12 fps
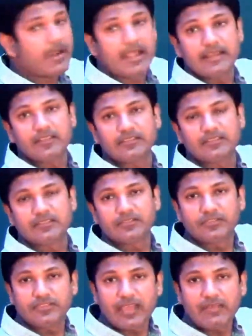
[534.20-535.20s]
minus
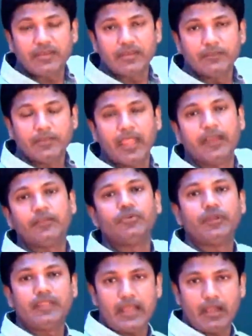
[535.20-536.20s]
7 and
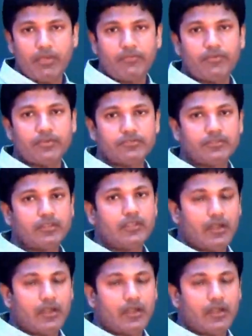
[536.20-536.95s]
do it that way first.